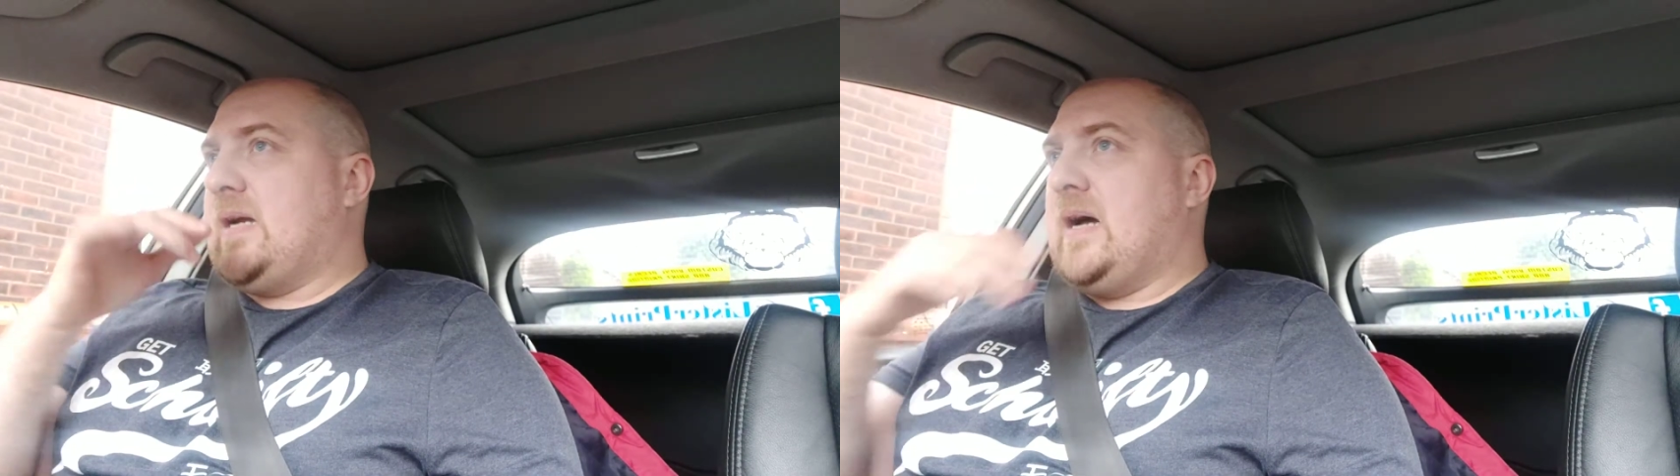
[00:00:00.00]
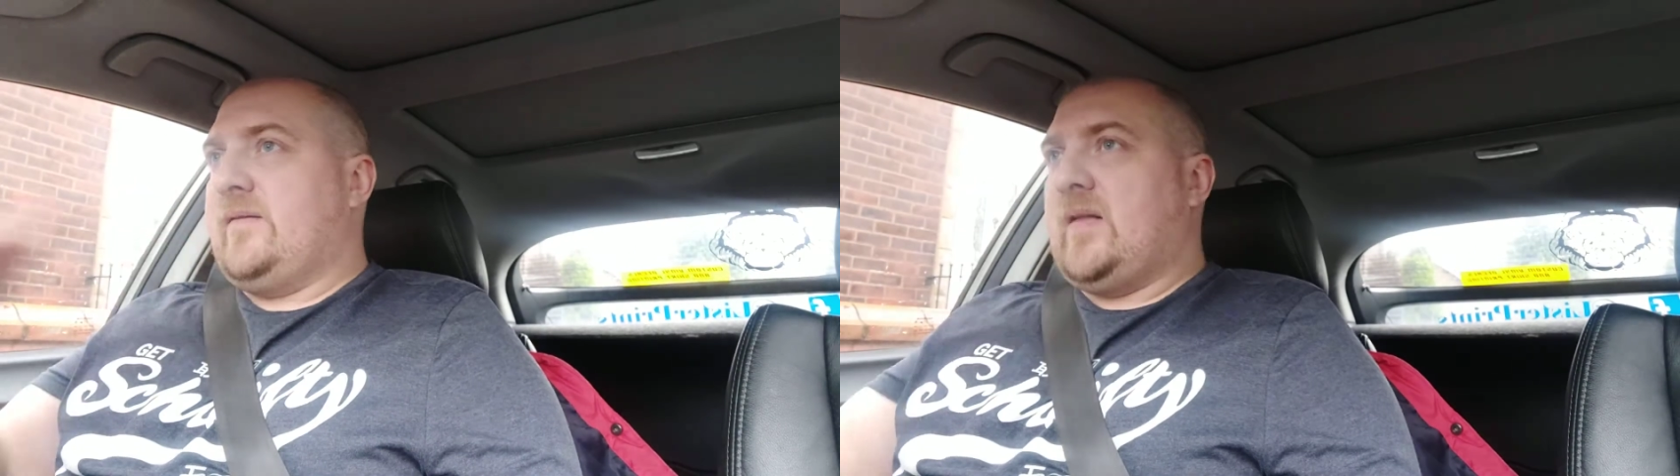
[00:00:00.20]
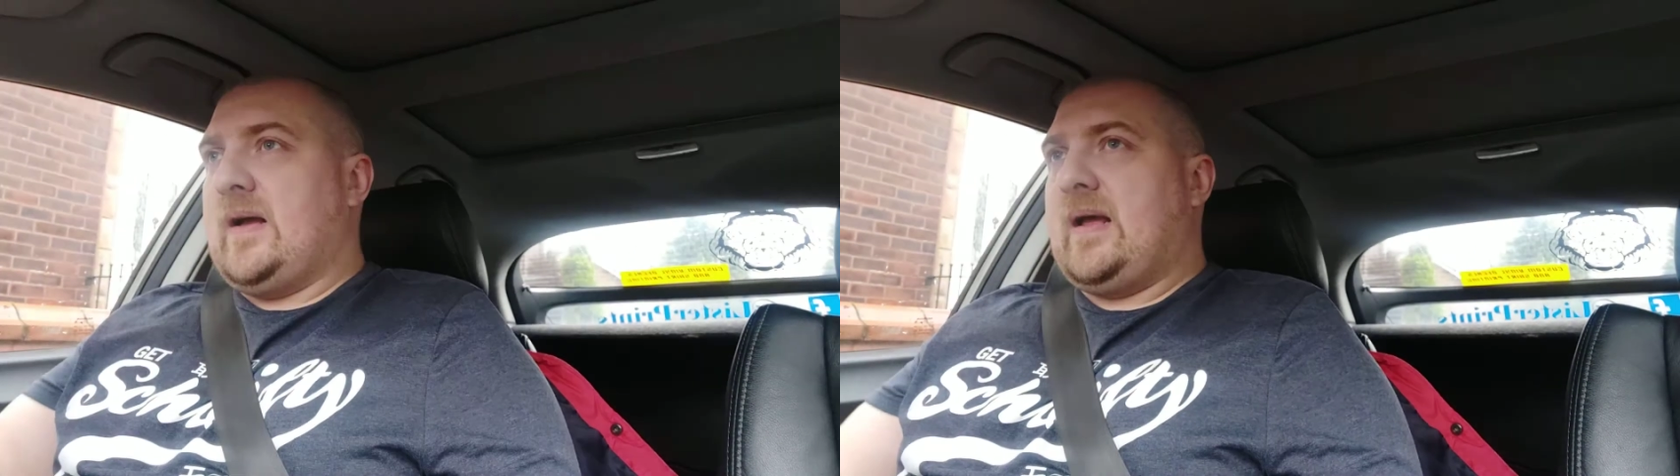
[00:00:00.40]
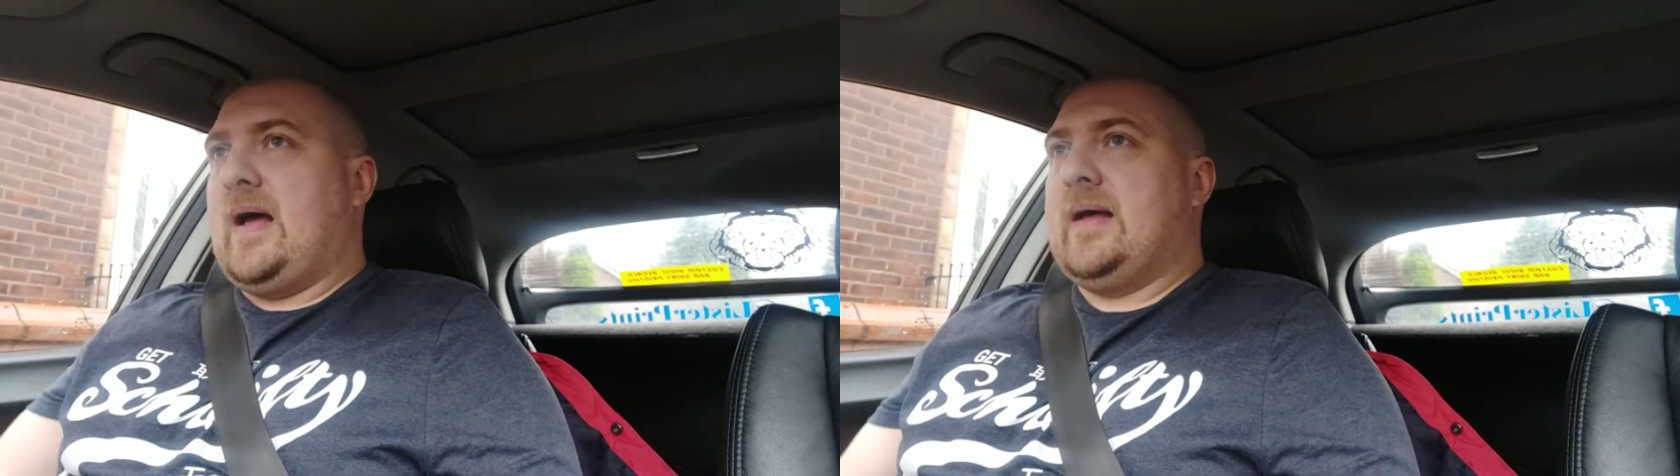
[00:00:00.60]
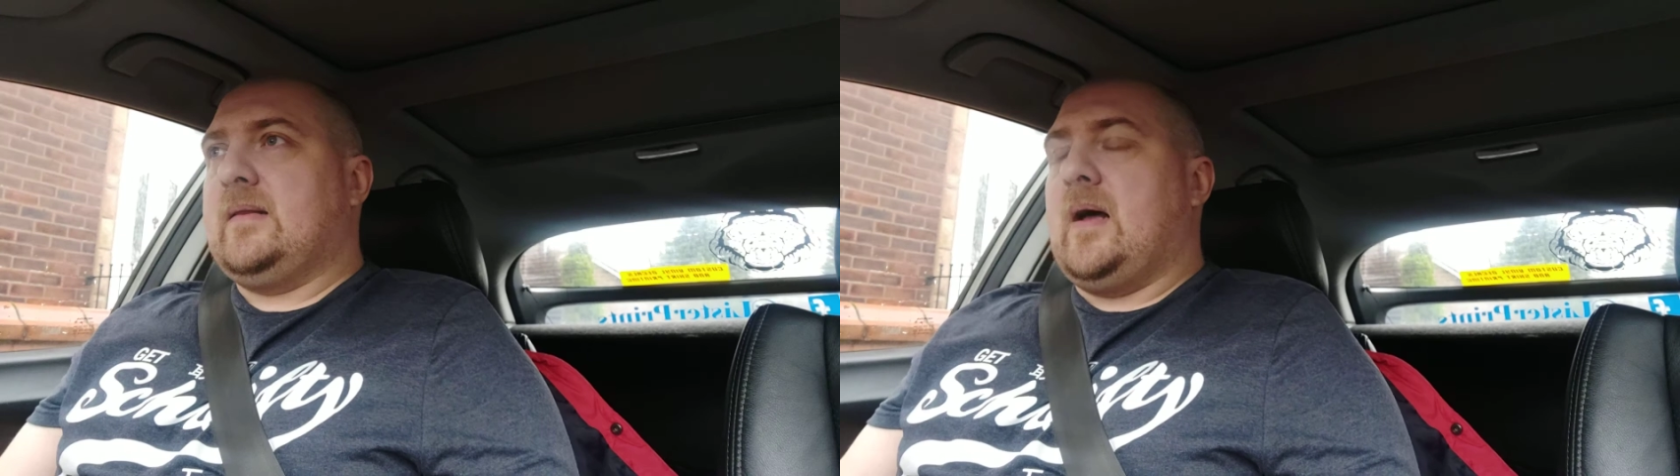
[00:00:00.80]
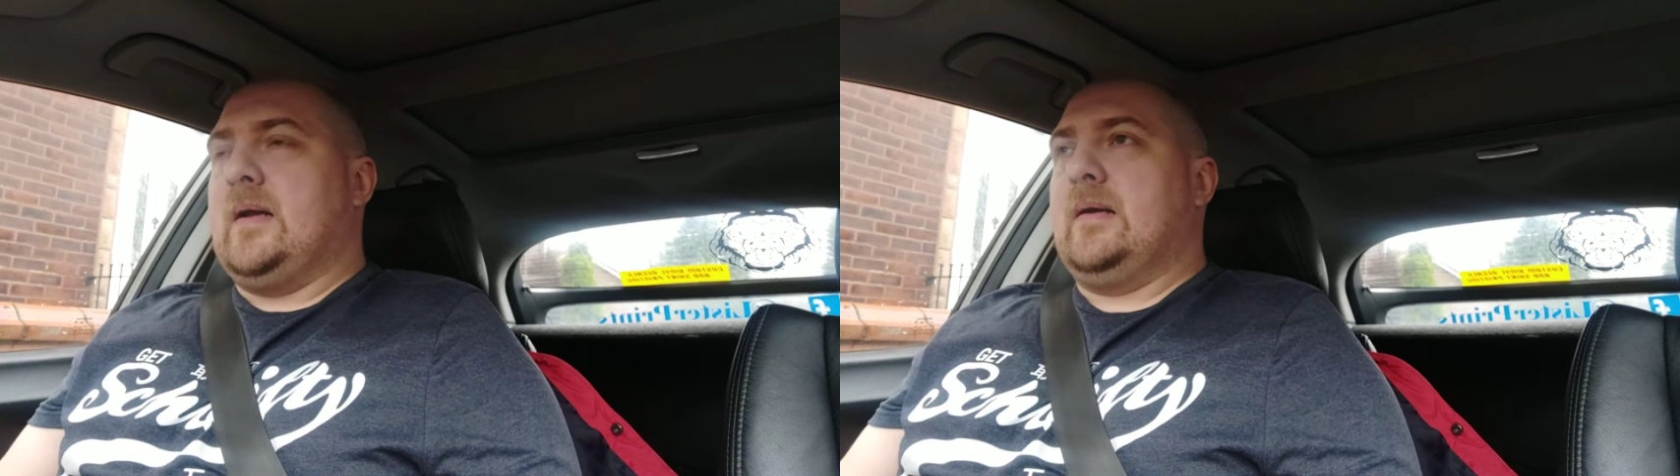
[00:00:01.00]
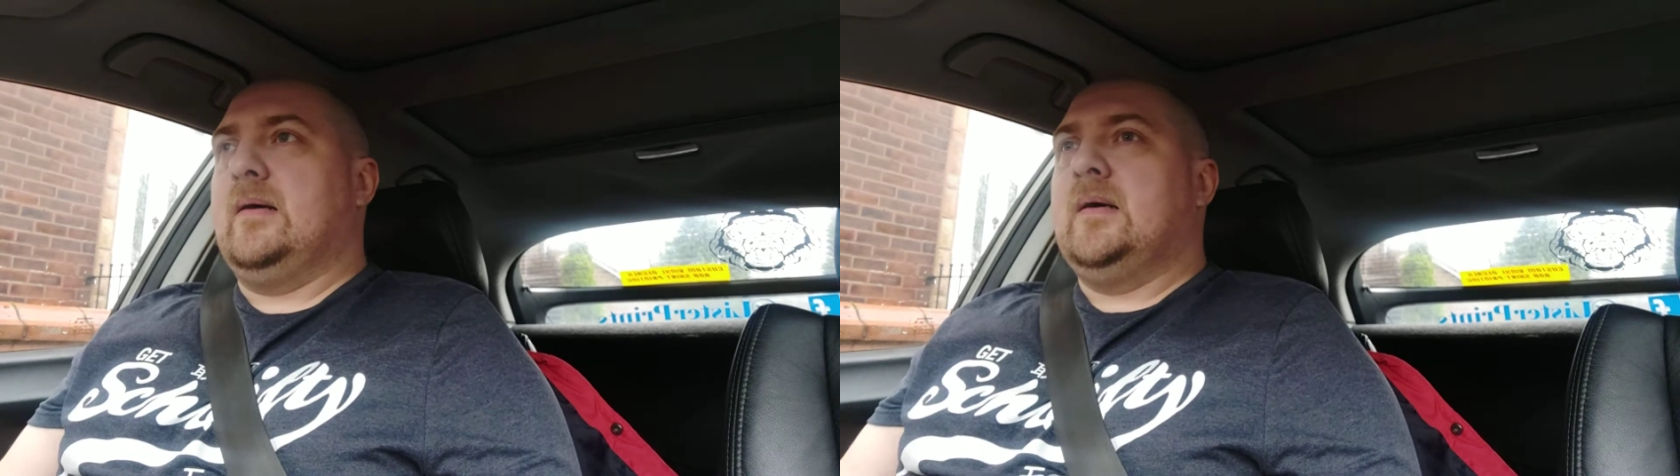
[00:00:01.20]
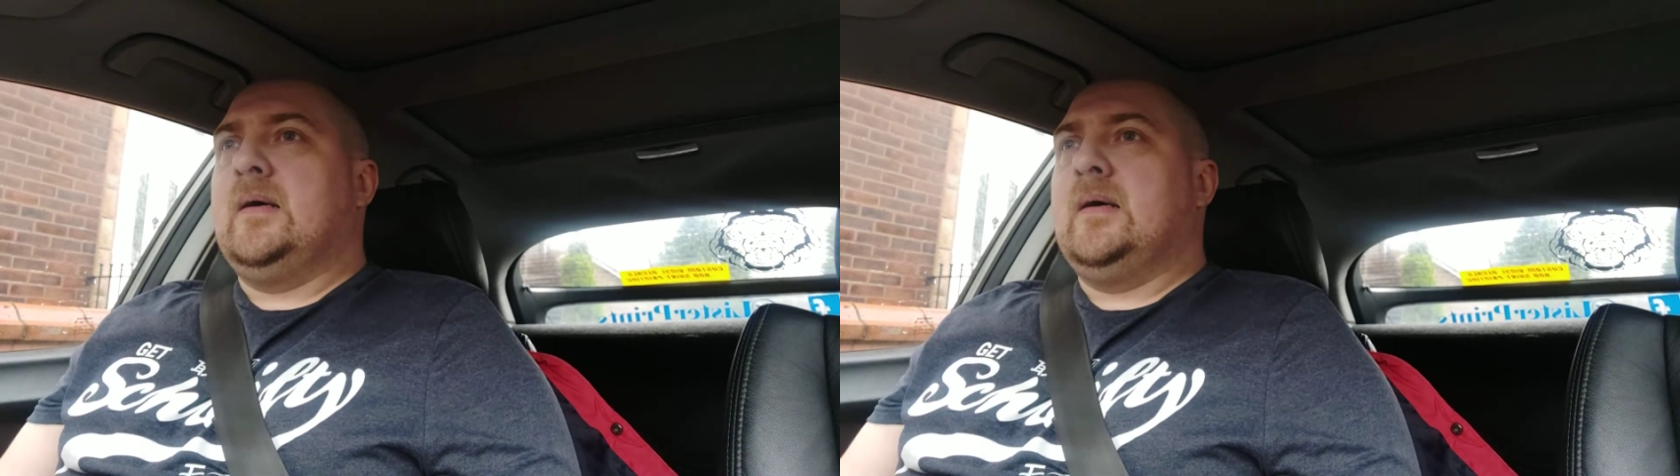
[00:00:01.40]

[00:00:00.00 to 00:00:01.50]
kind of like a headliner.